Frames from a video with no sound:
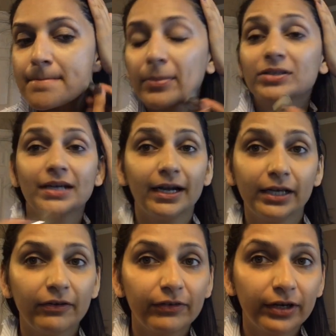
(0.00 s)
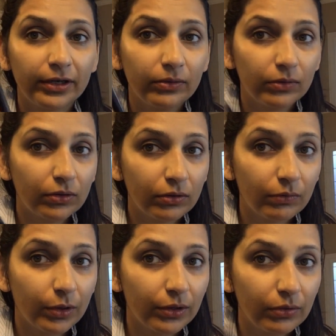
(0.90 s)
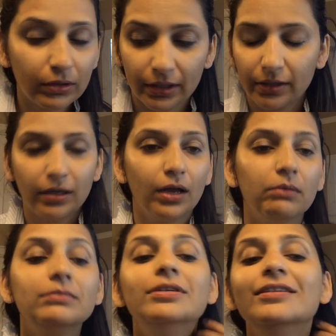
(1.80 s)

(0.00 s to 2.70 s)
Because I definitely don't want to look like a clown.